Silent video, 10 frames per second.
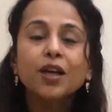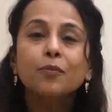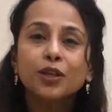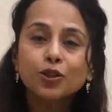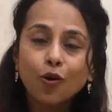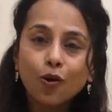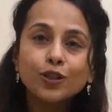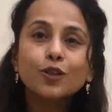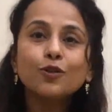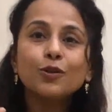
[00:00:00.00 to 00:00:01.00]
but
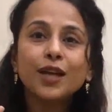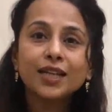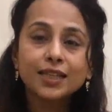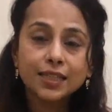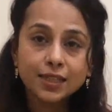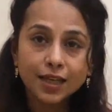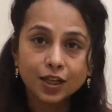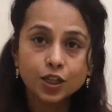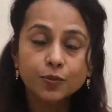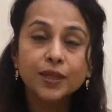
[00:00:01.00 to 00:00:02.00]
also to get its
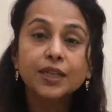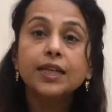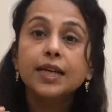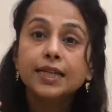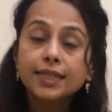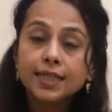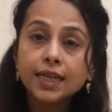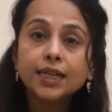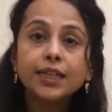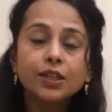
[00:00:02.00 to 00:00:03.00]
nourishment till
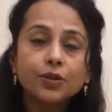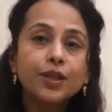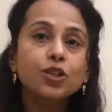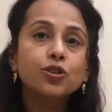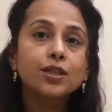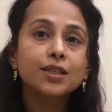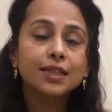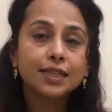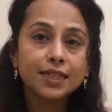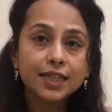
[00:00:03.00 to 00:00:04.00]
it reaches a
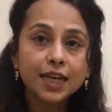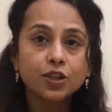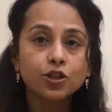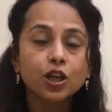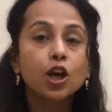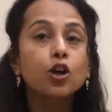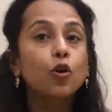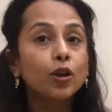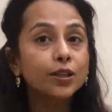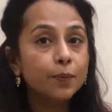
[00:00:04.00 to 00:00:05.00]
stage
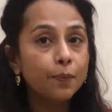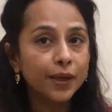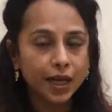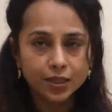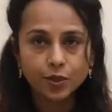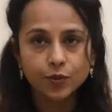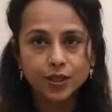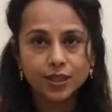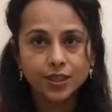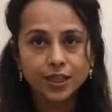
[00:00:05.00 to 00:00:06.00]
called the
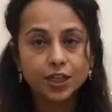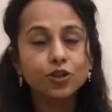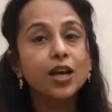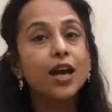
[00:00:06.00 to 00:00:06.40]
blastocyst stage,